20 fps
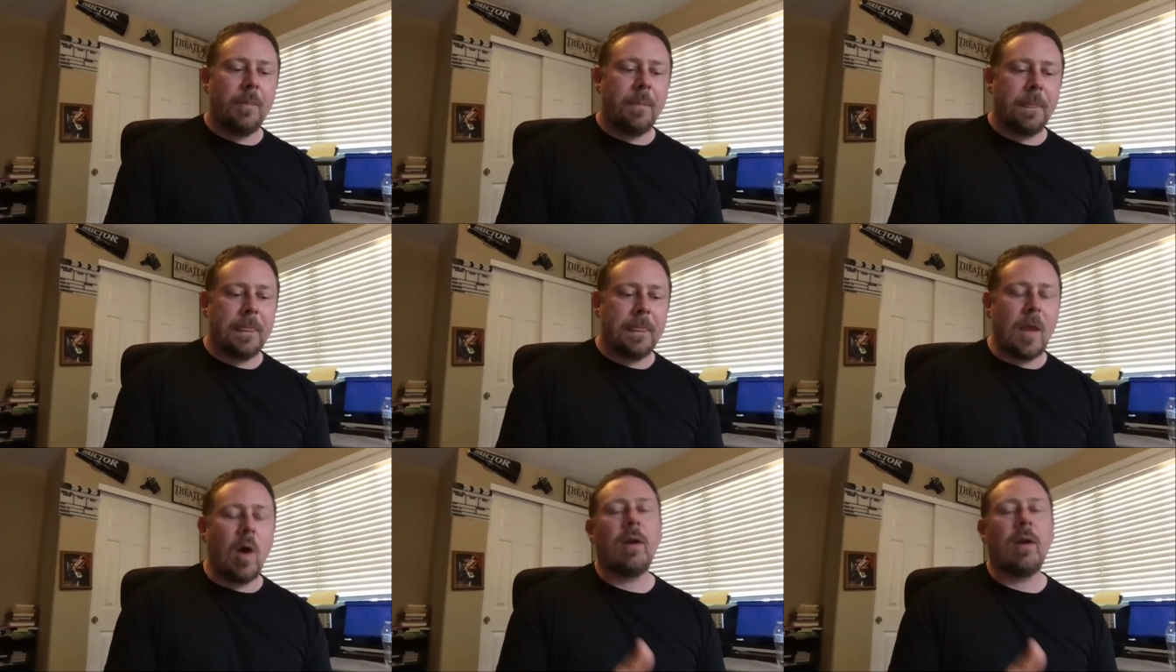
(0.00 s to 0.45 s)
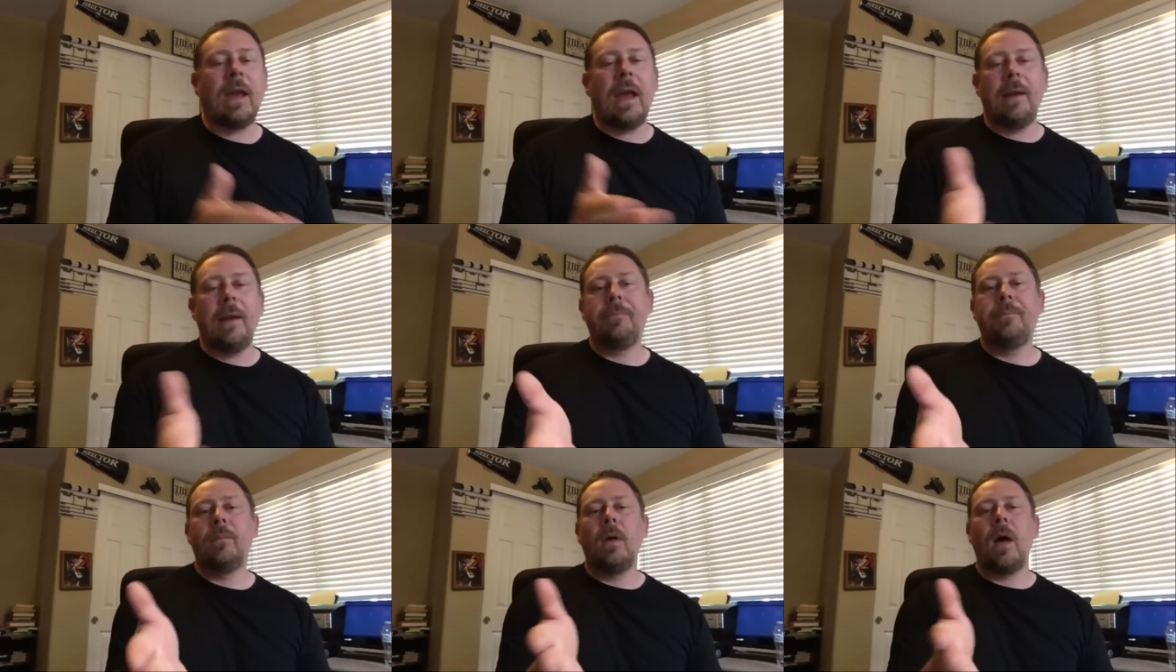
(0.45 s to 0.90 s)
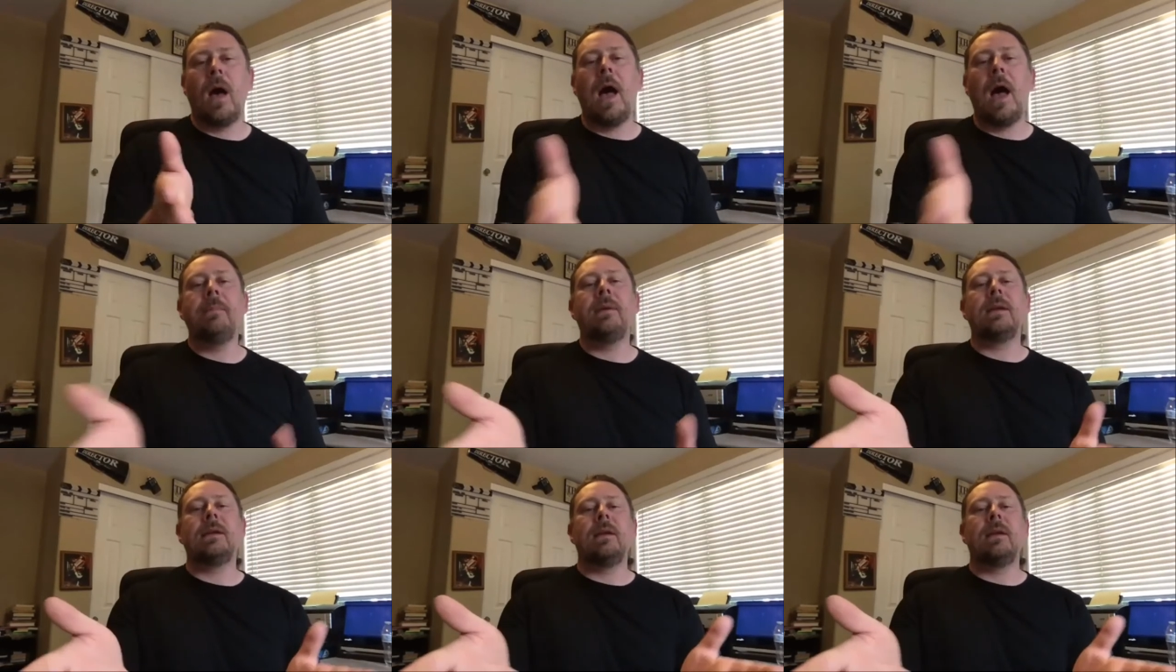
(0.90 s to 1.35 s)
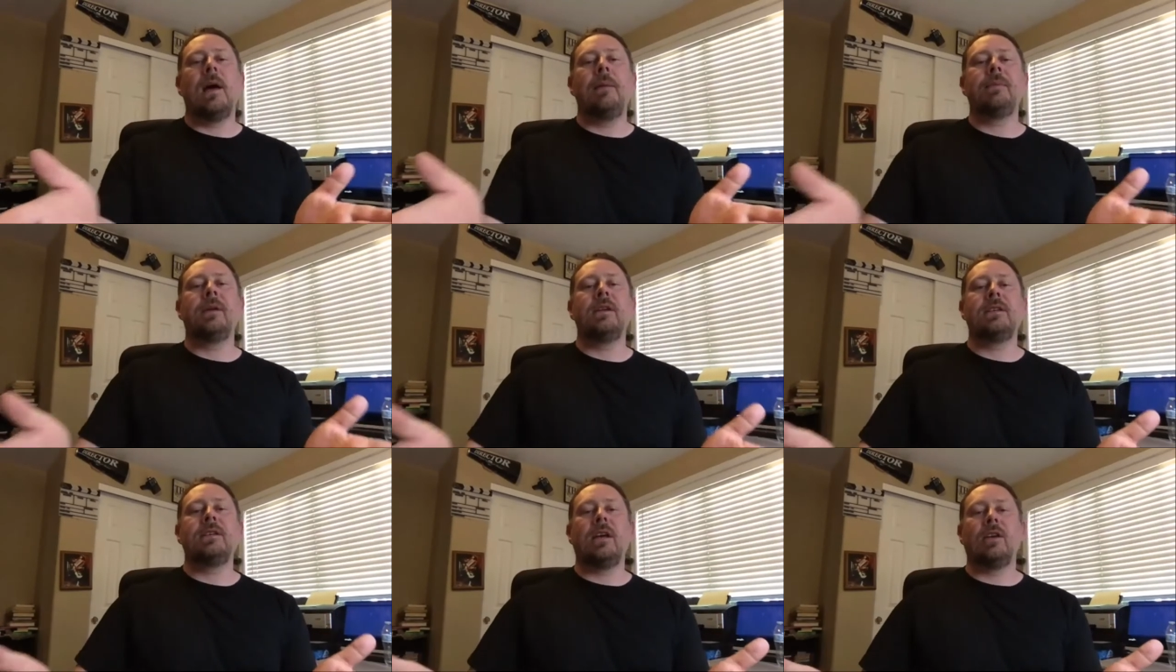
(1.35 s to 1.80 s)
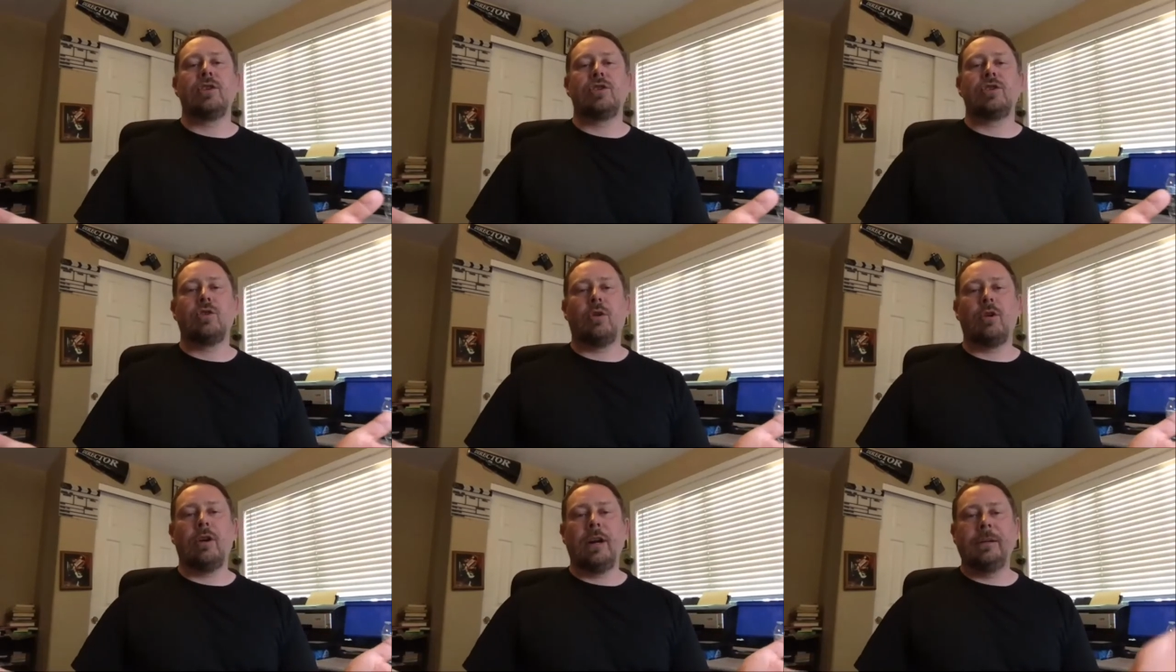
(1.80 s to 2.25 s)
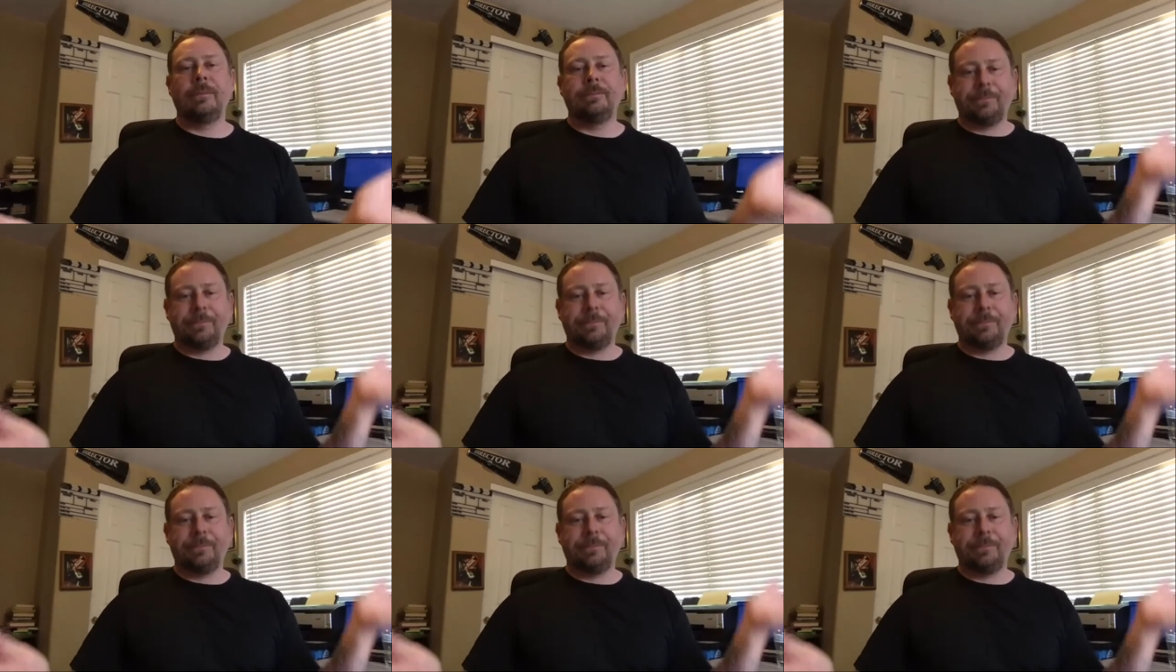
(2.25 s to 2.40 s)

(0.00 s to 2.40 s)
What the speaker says: okay. I'm gonna tell a story.